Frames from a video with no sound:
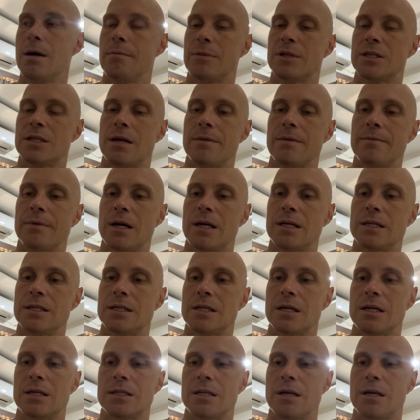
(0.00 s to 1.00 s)
But
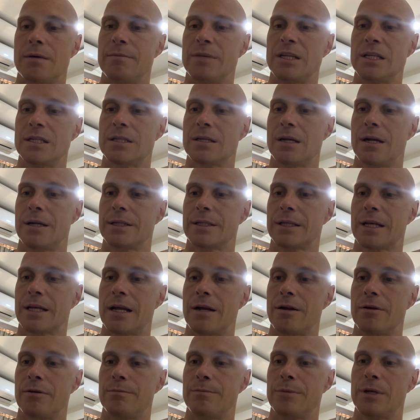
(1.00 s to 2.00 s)
sometimes some desires
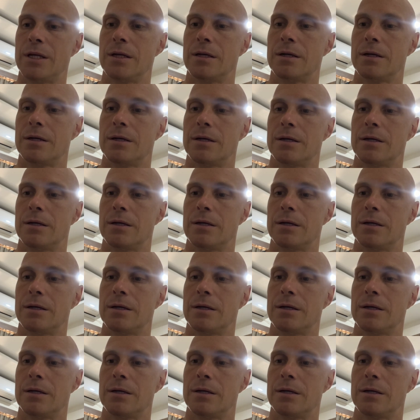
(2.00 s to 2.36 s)
cannot be